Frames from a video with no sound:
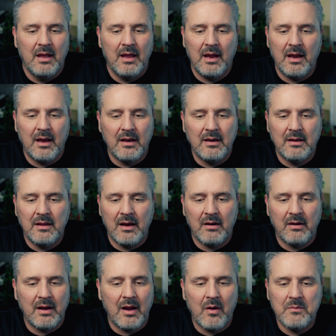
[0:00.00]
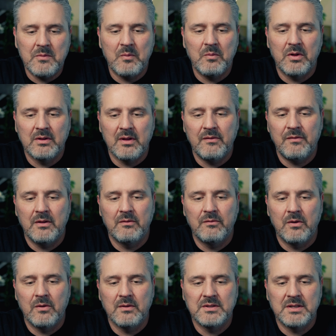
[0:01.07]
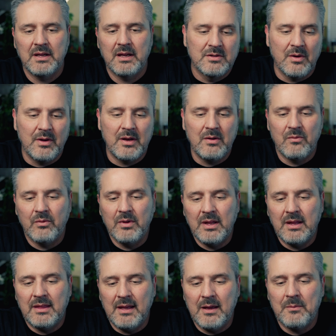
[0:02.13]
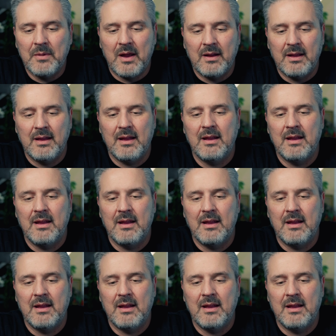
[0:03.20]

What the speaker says: and there, now I'm in multi-field focusing. So I don't really think about it,